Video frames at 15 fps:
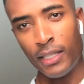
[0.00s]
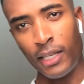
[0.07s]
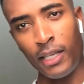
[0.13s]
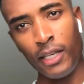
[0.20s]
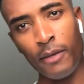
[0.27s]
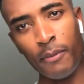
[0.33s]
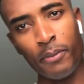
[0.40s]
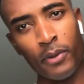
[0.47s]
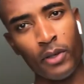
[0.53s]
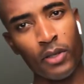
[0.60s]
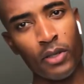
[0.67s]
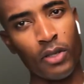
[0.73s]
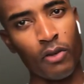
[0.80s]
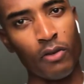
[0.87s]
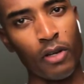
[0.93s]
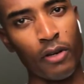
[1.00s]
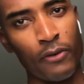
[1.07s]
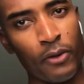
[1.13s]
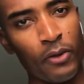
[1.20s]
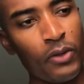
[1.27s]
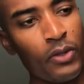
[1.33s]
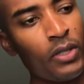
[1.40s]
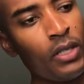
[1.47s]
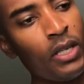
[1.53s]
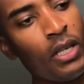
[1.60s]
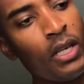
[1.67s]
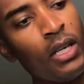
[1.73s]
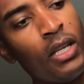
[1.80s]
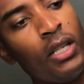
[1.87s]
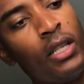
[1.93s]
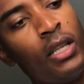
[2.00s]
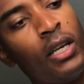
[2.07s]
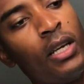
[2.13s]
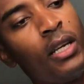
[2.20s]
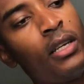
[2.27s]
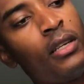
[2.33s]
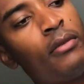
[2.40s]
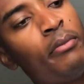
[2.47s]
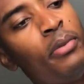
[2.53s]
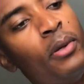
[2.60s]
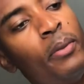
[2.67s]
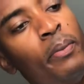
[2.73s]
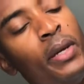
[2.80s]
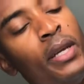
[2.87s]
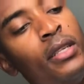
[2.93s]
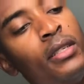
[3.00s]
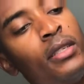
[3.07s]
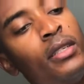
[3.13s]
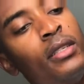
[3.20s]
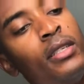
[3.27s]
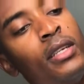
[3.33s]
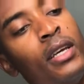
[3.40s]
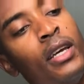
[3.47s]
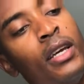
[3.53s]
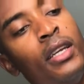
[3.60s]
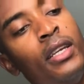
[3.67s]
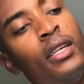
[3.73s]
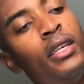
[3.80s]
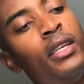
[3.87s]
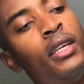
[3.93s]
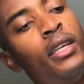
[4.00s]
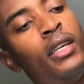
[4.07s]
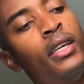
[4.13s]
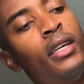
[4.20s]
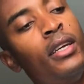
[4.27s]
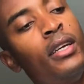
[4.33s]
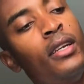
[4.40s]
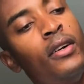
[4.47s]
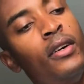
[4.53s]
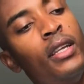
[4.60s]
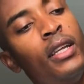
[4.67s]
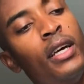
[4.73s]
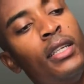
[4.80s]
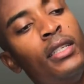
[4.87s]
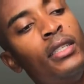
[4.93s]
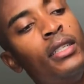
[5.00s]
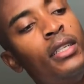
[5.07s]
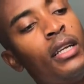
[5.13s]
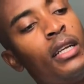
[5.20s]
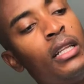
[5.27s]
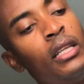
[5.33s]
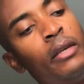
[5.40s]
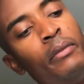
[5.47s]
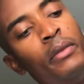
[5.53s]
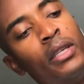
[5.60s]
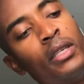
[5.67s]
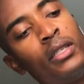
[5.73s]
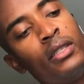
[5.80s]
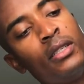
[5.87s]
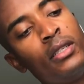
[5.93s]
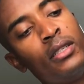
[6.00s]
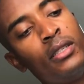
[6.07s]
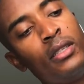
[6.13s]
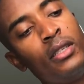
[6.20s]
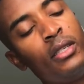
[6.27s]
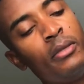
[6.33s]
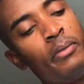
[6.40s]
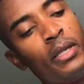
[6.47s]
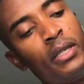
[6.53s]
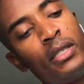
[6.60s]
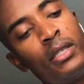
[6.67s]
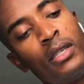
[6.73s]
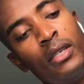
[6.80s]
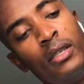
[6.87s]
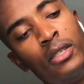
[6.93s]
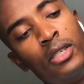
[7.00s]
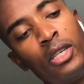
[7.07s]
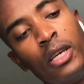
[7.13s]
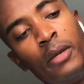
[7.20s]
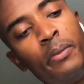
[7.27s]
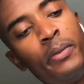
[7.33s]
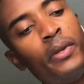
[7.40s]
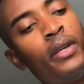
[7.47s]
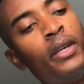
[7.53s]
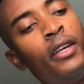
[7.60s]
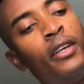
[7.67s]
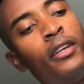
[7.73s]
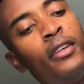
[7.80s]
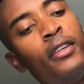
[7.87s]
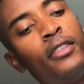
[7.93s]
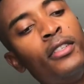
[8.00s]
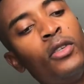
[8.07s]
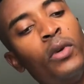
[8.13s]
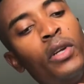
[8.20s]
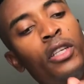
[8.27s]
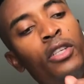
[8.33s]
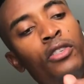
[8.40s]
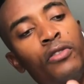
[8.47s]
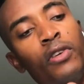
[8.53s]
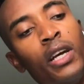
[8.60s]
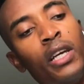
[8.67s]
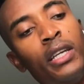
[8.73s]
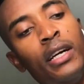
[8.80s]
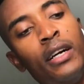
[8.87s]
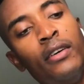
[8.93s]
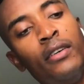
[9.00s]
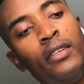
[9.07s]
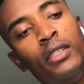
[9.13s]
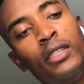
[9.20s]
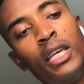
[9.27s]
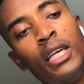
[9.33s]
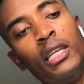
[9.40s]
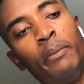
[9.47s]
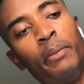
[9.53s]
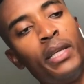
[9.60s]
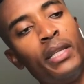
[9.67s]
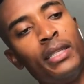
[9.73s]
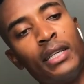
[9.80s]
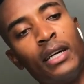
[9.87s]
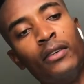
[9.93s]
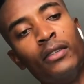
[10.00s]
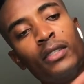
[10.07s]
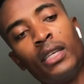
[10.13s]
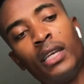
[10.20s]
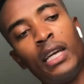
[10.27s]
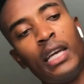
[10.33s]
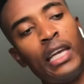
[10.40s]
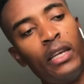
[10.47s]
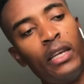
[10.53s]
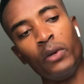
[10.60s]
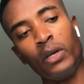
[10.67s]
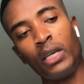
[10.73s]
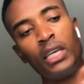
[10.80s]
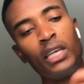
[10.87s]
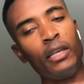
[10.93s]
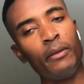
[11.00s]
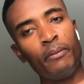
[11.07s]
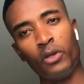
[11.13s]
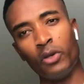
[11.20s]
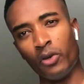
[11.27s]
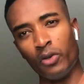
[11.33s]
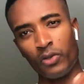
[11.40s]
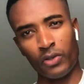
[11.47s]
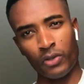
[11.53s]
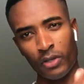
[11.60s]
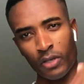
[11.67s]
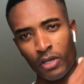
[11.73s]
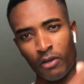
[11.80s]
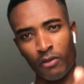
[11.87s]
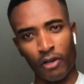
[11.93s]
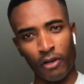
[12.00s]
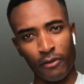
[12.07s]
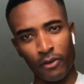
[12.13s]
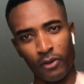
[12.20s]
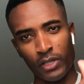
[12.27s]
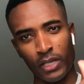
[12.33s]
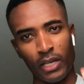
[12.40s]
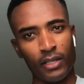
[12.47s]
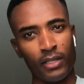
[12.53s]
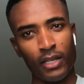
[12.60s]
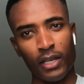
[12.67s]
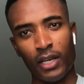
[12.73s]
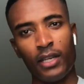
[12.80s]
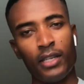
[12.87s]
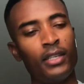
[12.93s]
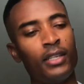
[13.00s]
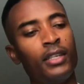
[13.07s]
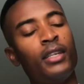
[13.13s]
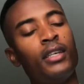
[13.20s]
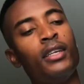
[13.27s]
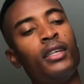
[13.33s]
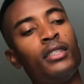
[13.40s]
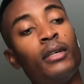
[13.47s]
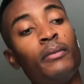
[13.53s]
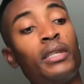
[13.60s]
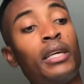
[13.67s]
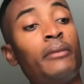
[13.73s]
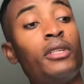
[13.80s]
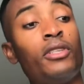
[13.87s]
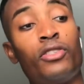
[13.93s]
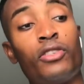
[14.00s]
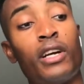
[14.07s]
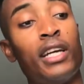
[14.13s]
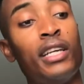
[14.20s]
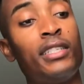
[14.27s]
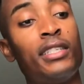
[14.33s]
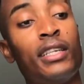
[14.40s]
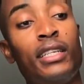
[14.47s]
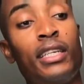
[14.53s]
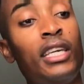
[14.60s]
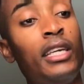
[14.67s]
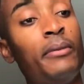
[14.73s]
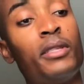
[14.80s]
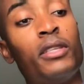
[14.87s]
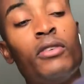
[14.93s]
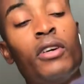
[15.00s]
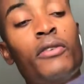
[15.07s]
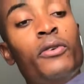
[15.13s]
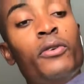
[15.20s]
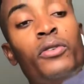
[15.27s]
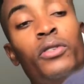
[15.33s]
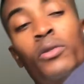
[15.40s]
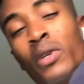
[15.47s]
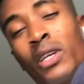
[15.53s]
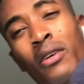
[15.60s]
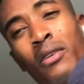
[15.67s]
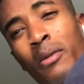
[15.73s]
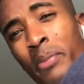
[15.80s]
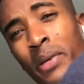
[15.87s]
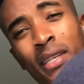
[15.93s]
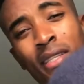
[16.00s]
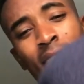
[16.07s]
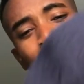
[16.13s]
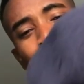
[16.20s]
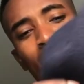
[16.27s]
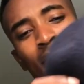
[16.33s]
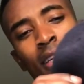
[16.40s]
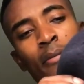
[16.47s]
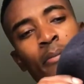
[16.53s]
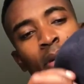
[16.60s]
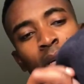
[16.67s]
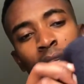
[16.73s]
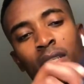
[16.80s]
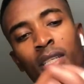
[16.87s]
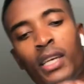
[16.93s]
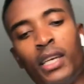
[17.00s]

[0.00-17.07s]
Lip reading: keep the ruffles, like put pins inside and all that, clip these bits in shape. So when it's dry now, you take the pins out and keep those ruffles at the side. Sometimes it dries and keeps the ruffles without the pins and all that, but